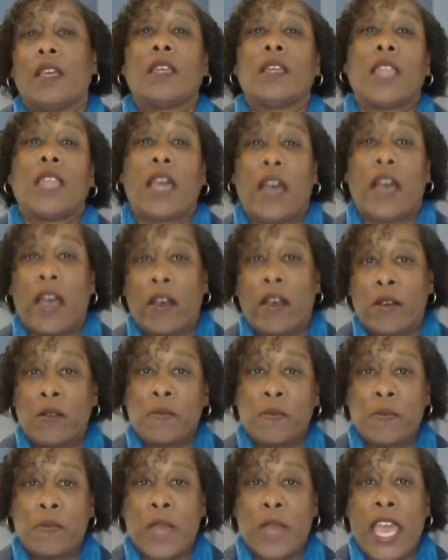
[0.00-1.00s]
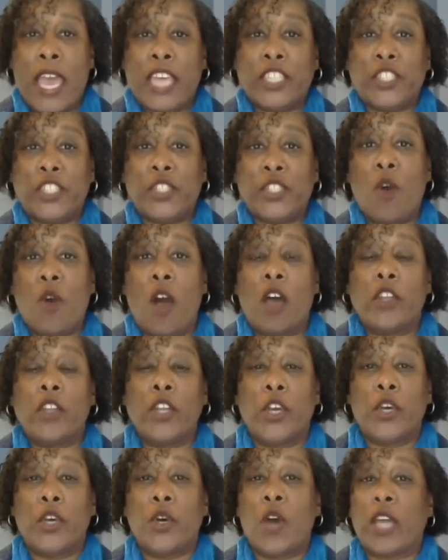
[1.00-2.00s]
Now, as you all
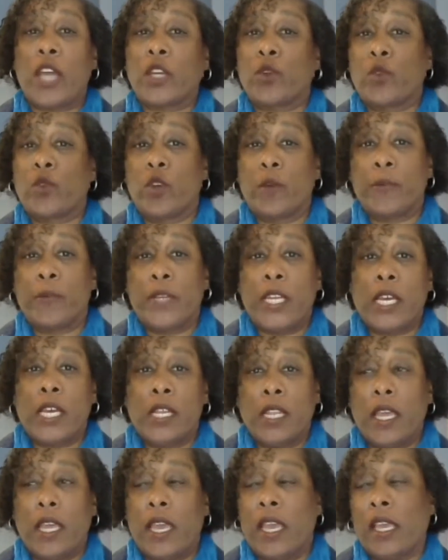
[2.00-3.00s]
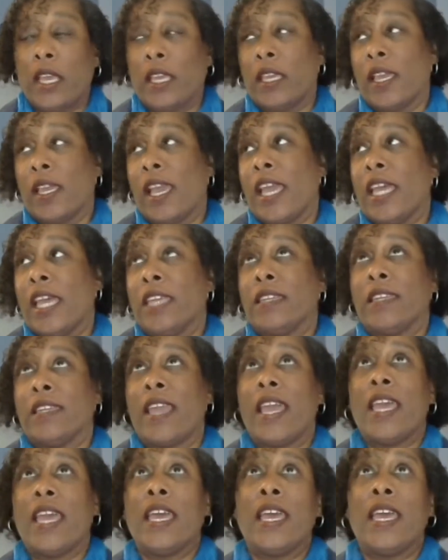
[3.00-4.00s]
know, I grew up in LA, and
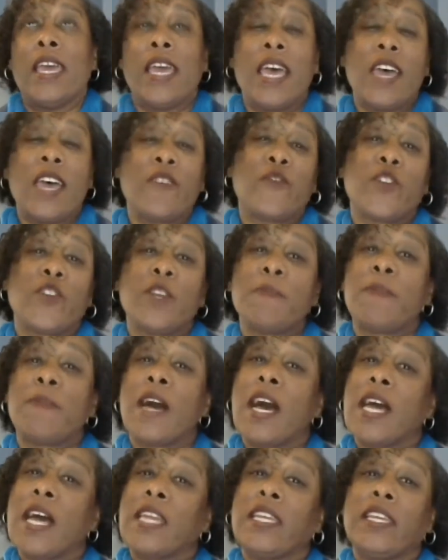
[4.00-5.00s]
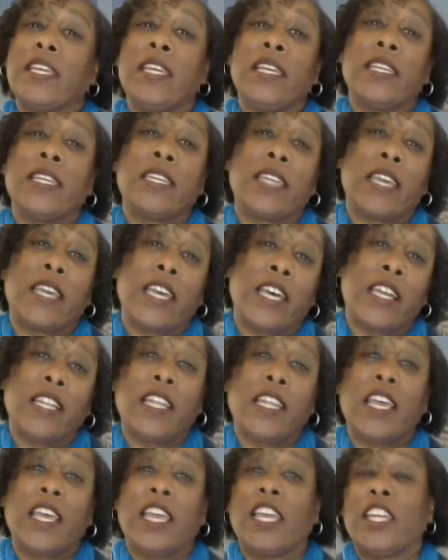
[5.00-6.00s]
everybody in
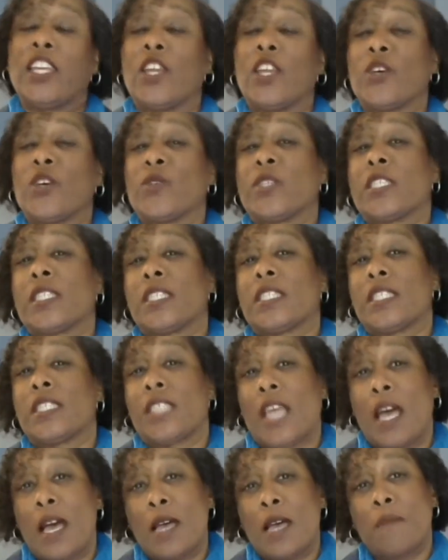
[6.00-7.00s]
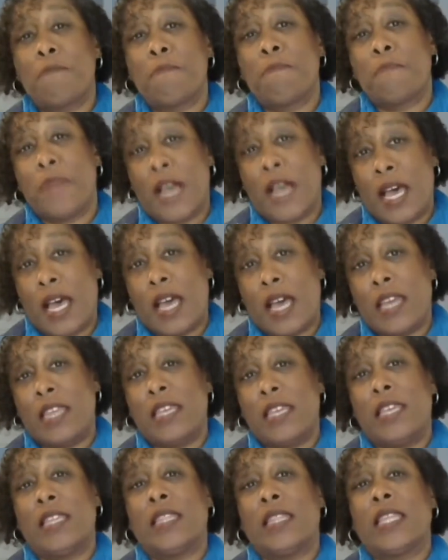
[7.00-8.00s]
LA knows
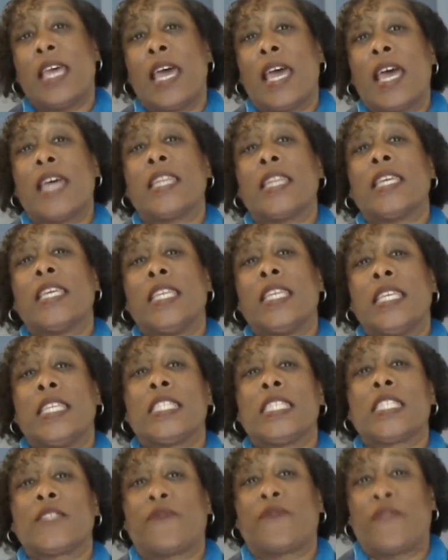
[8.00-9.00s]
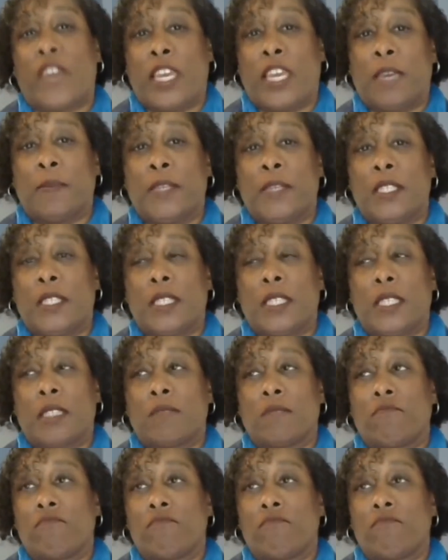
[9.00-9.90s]
somebody that is famous.